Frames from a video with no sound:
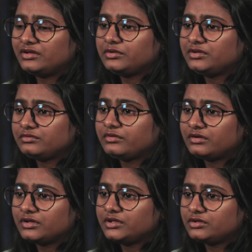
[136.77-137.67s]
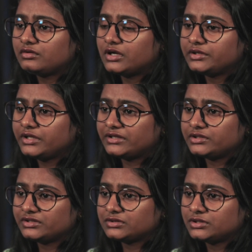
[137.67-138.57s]
Uh, you you can't
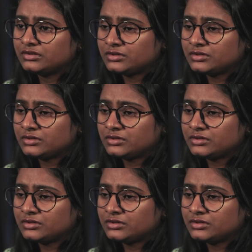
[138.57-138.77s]
get it.